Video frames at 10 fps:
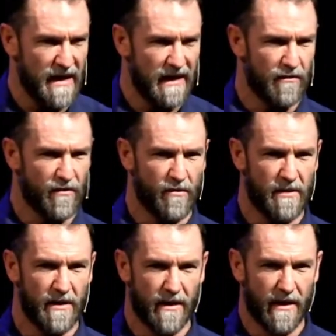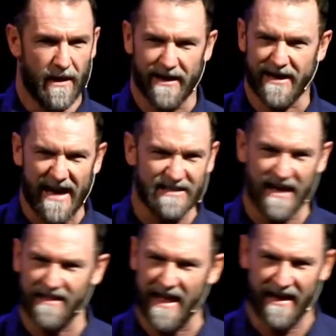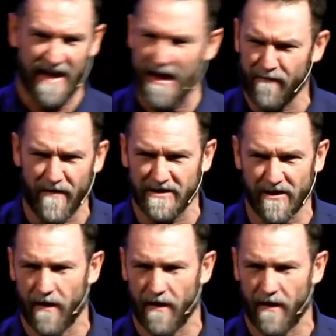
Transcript: meeting room, and guys had like game face